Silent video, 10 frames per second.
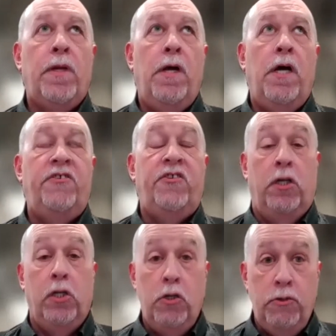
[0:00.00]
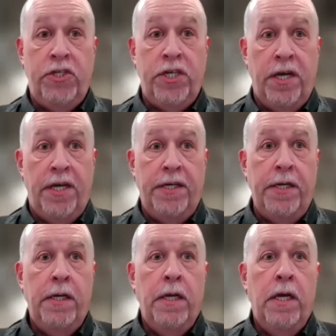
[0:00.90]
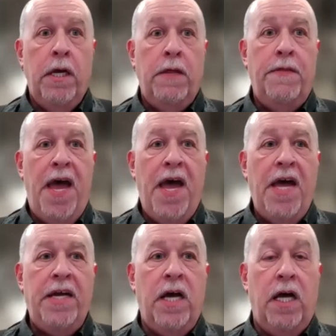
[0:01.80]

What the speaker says: a solution that